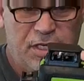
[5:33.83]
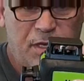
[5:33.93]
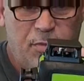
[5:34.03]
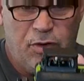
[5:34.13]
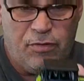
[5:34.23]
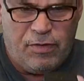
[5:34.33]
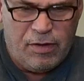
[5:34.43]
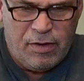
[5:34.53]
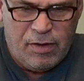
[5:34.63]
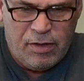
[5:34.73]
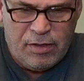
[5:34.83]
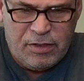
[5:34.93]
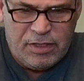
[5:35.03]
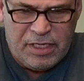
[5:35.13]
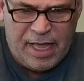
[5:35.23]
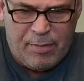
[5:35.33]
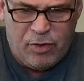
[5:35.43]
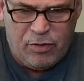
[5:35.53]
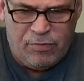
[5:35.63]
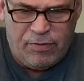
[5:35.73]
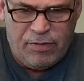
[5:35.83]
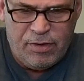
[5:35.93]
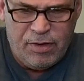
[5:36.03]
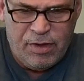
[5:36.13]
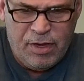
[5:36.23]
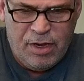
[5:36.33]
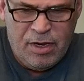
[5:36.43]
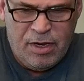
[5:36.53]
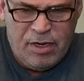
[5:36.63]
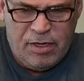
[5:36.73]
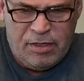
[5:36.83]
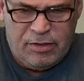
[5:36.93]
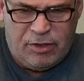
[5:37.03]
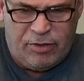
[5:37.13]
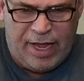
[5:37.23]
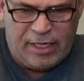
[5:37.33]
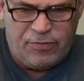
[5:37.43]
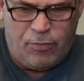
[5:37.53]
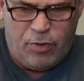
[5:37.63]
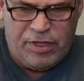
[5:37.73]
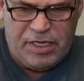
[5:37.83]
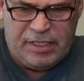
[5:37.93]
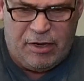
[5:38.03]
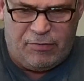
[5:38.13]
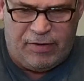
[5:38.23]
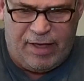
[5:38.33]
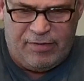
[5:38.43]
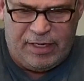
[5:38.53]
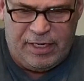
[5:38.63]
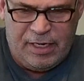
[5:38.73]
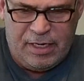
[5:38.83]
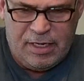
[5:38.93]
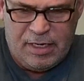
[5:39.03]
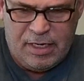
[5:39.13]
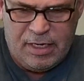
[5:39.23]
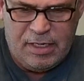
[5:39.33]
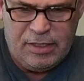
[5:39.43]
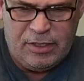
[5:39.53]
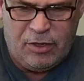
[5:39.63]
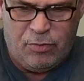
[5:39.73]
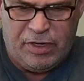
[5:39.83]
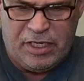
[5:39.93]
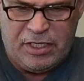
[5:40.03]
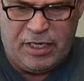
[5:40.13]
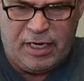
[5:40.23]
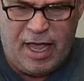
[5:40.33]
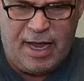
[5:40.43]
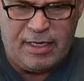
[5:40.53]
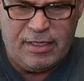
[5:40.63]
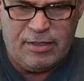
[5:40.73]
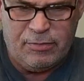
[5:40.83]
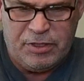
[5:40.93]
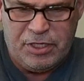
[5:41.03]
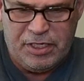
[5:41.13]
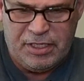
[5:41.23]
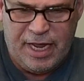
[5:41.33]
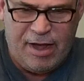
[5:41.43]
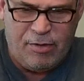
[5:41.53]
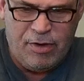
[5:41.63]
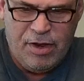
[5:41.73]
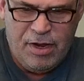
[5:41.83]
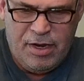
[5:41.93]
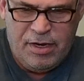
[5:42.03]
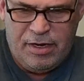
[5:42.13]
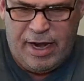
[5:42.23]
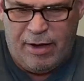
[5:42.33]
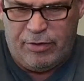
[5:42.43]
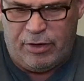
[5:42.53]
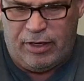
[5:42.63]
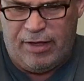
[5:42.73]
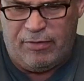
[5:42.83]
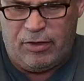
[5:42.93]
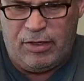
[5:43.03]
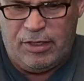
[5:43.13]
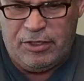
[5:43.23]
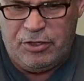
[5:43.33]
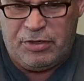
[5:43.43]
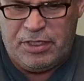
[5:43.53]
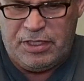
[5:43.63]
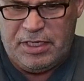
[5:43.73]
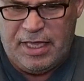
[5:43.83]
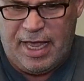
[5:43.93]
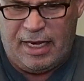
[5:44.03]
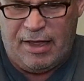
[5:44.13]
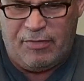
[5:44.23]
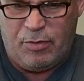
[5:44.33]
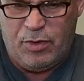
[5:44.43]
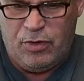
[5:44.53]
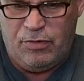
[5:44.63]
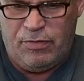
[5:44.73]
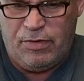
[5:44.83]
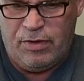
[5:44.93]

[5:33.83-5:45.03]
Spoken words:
see it move. You see that move? So that's for the self-leveling. So when it's unlocked, which it is now it'll level, and you can see that level move.